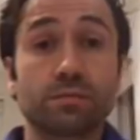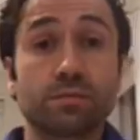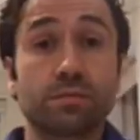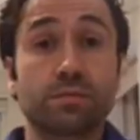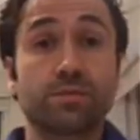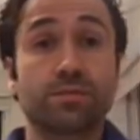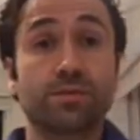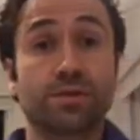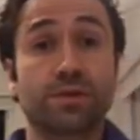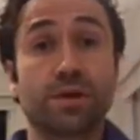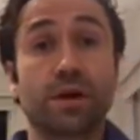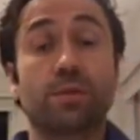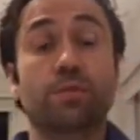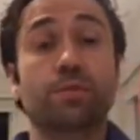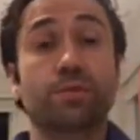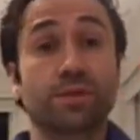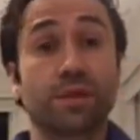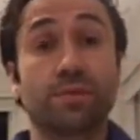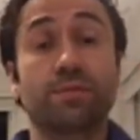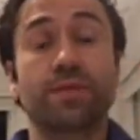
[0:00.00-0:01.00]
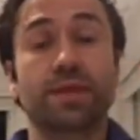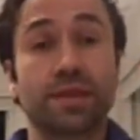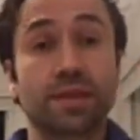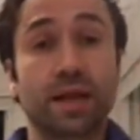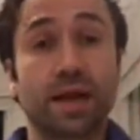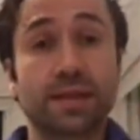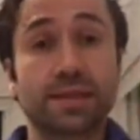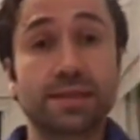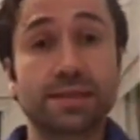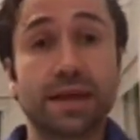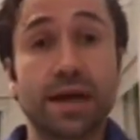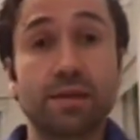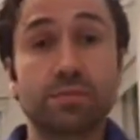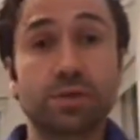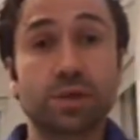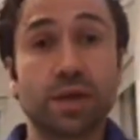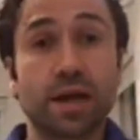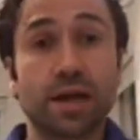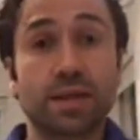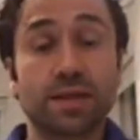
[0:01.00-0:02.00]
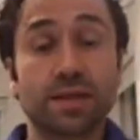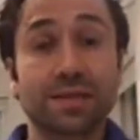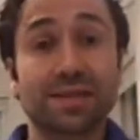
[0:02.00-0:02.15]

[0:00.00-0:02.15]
for example, something like Snapchat is